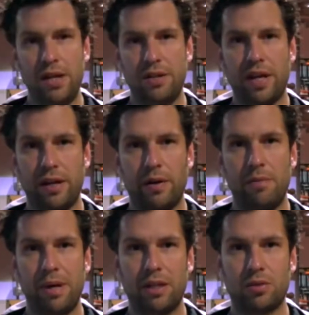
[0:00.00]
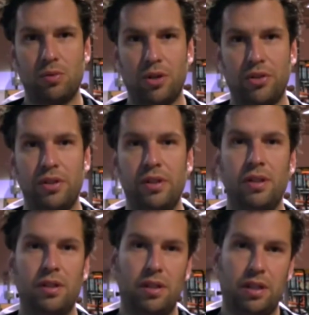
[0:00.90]
and a 10 RM back squat
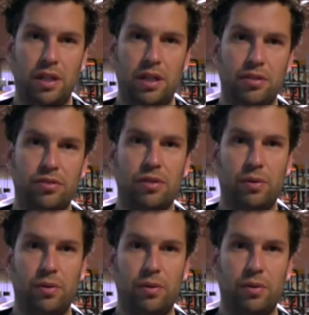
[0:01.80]
is